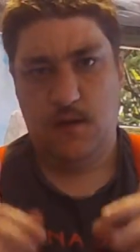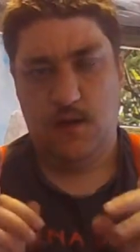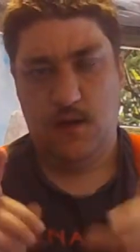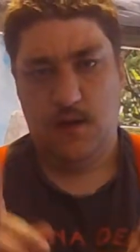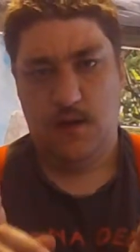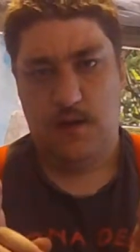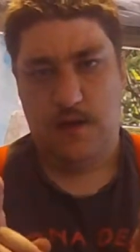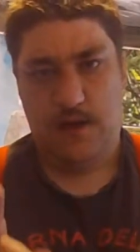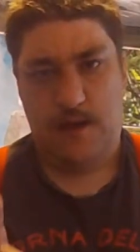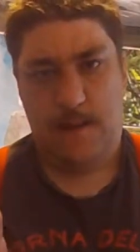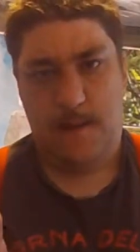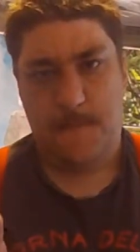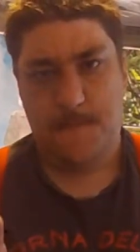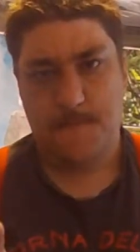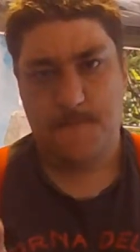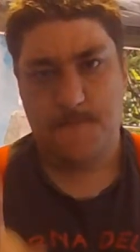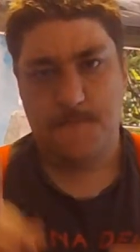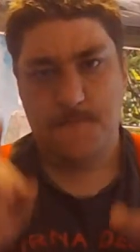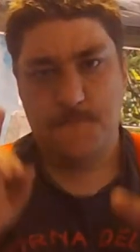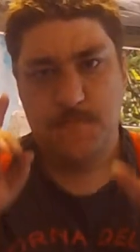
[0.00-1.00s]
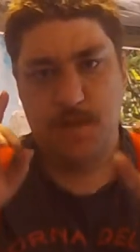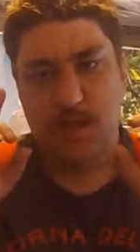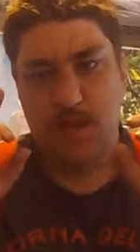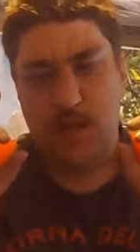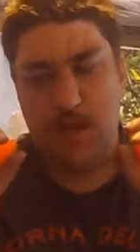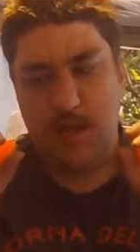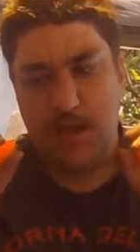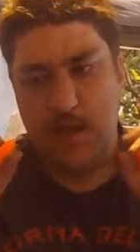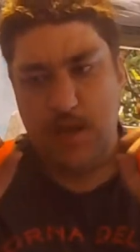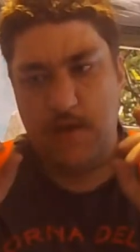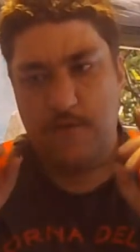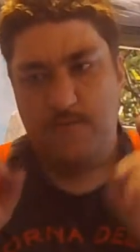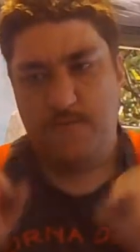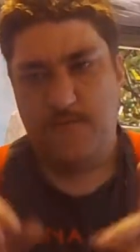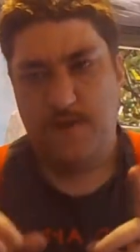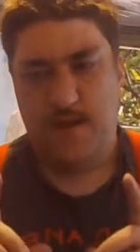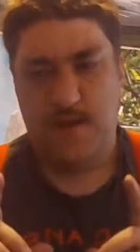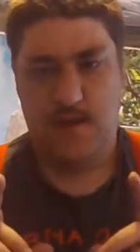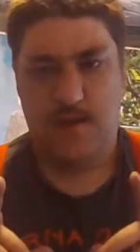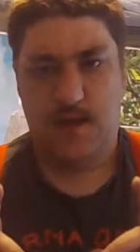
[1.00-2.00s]
if
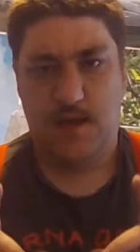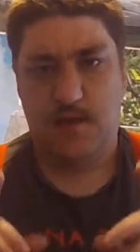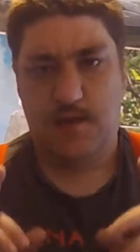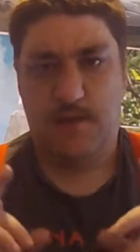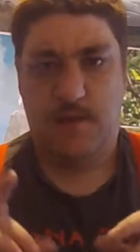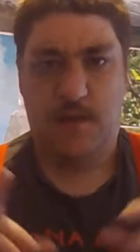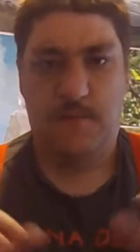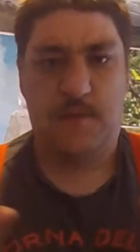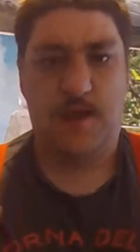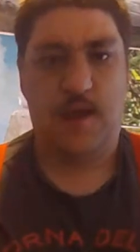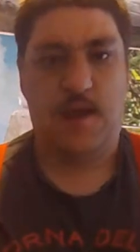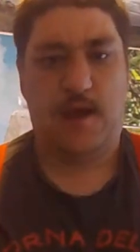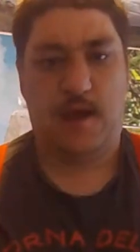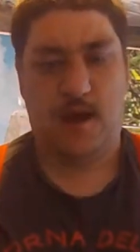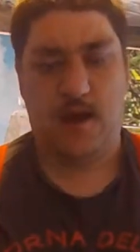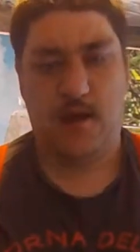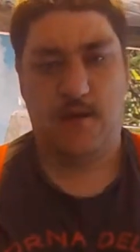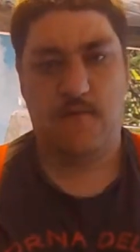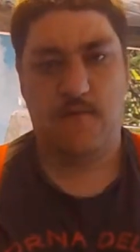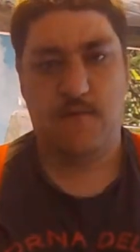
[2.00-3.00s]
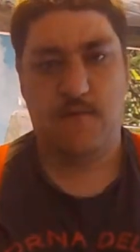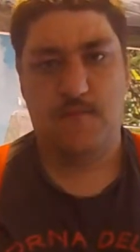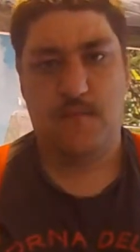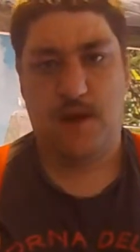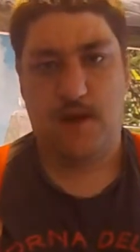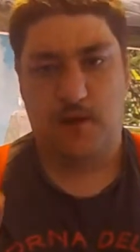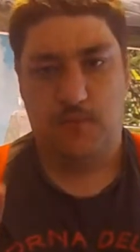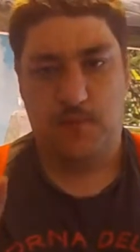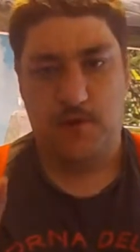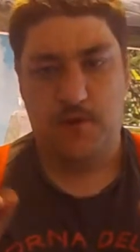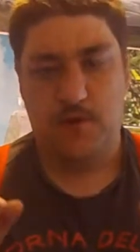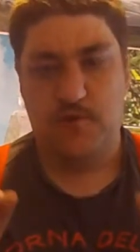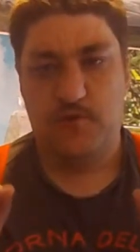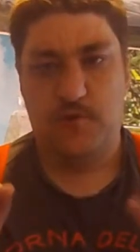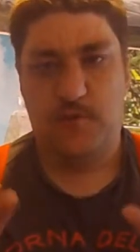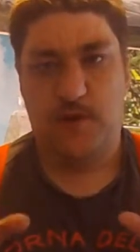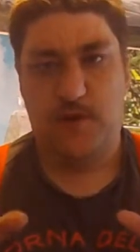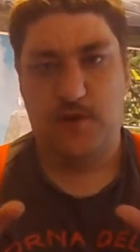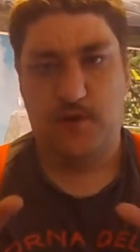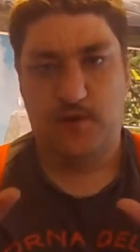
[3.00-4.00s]
they say that their main character is male, but you
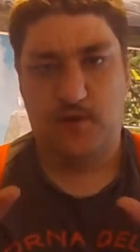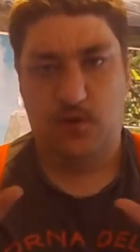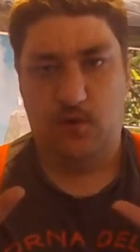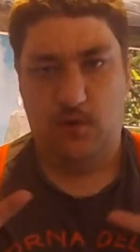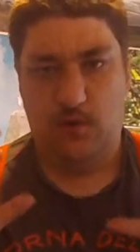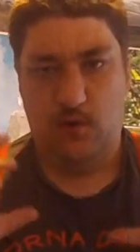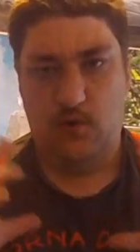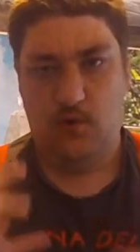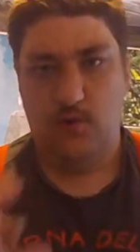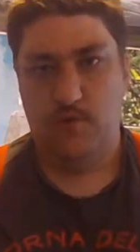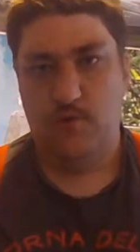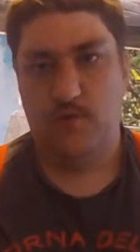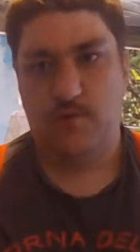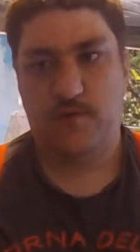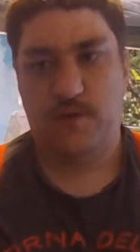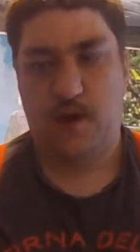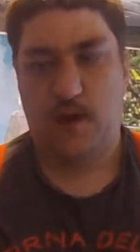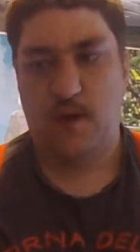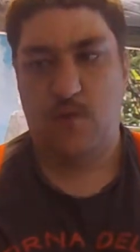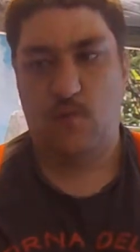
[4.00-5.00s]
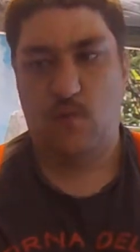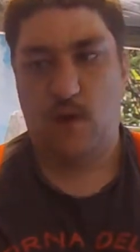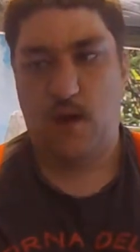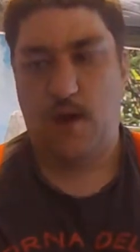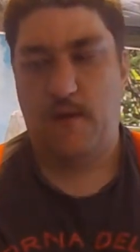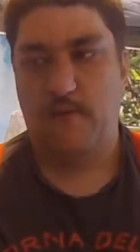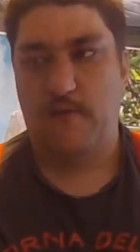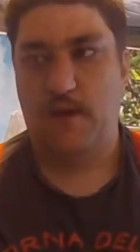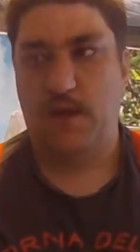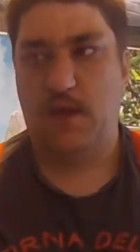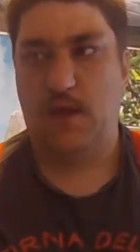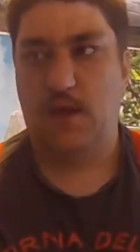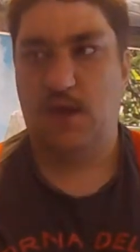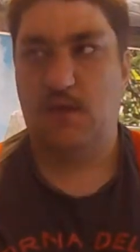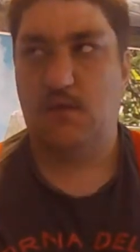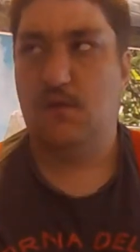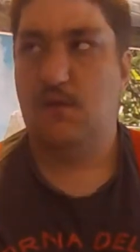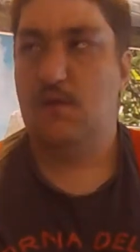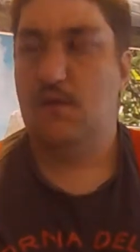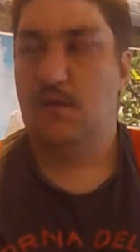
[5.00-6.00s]
spend all your time
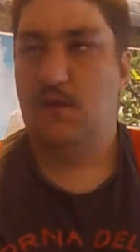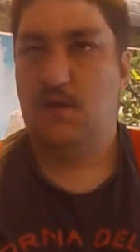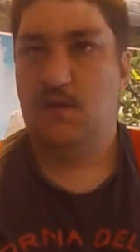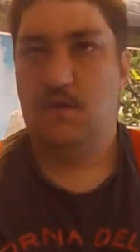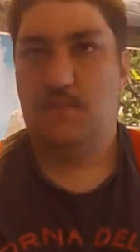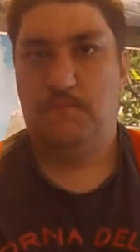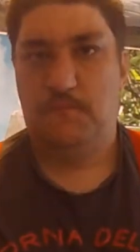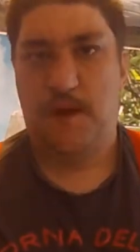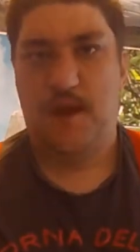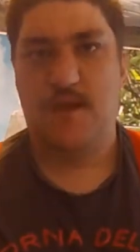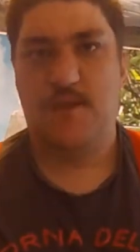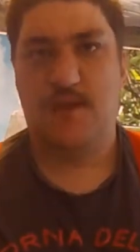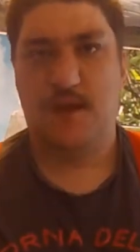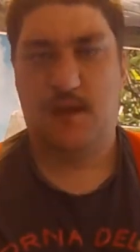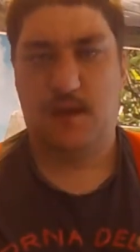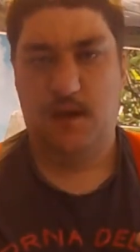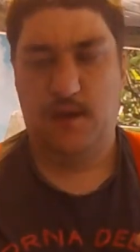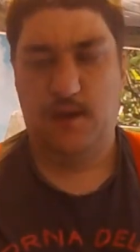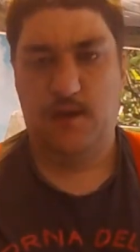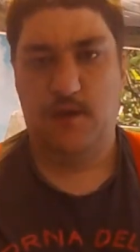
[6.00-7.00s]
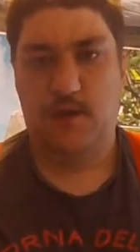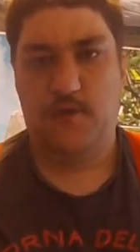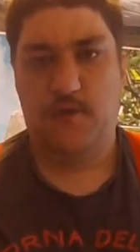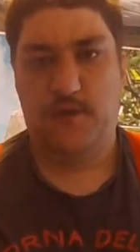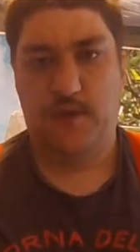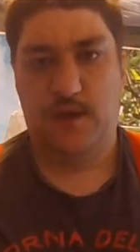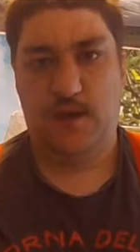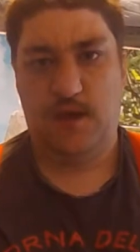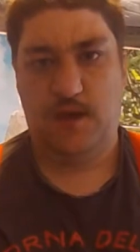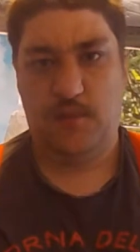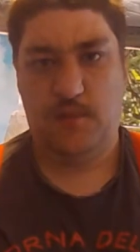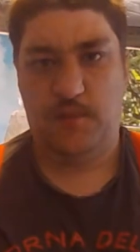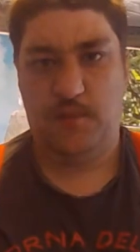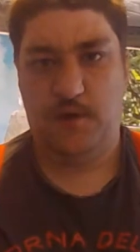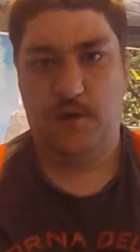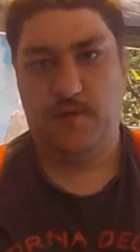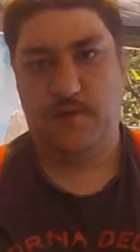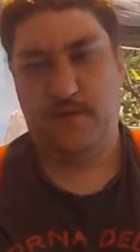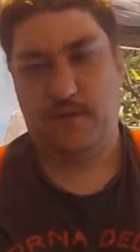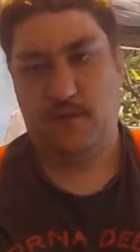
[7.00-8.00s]
wearing basically nothing
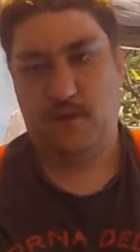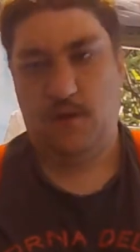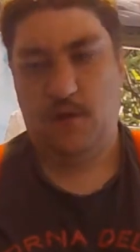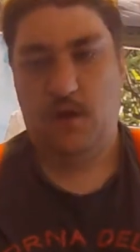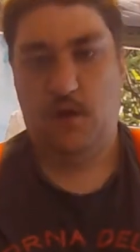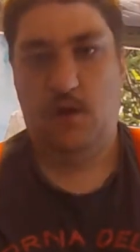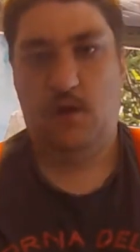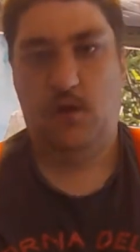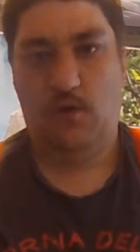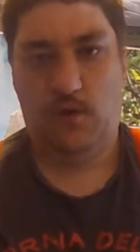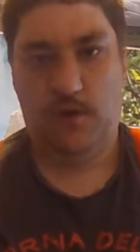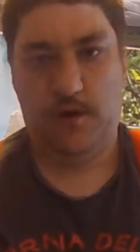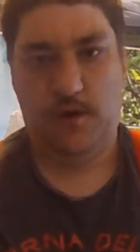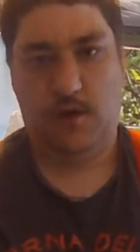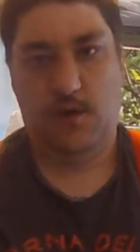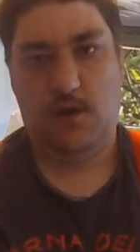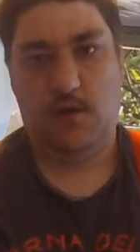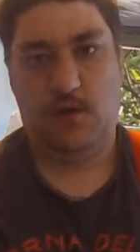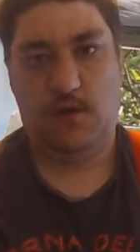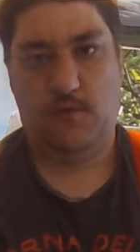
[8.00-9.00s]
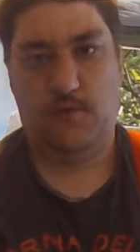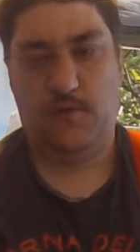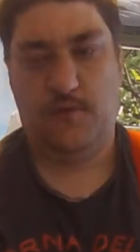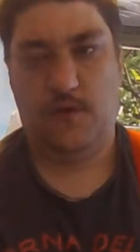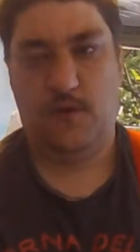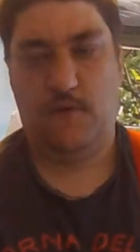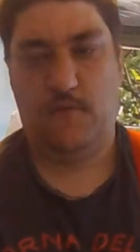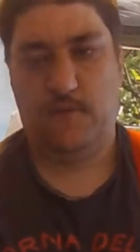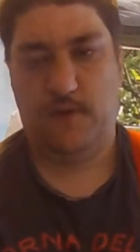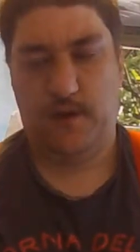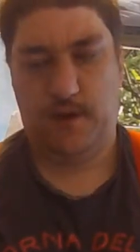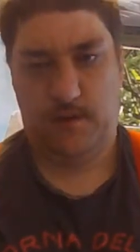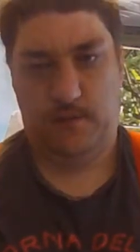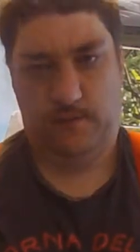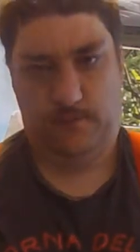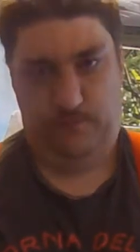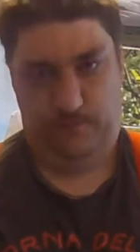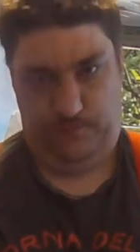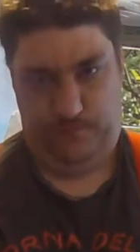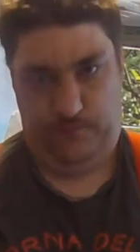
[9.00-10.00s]
but a loincloth covering
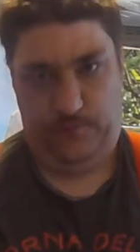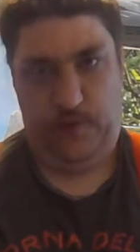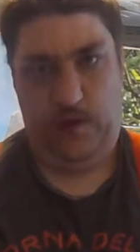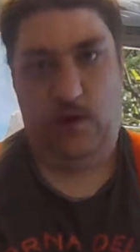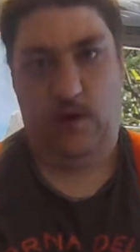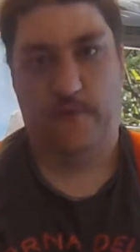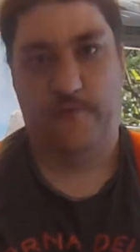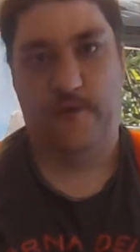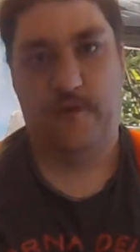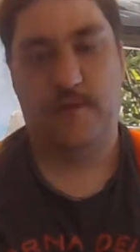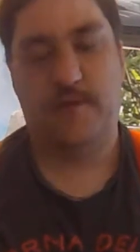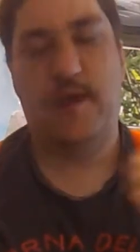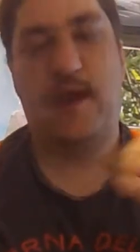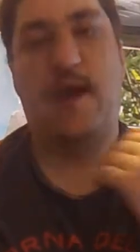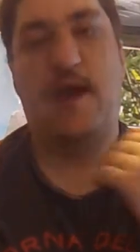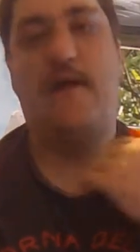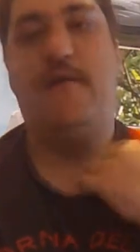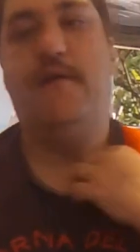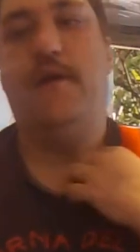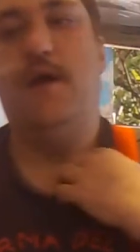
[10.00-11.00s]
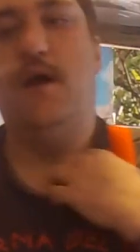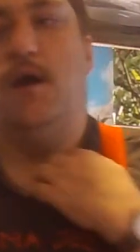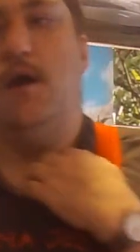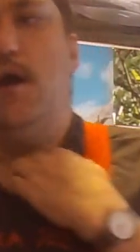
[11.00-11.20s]
the obvious area,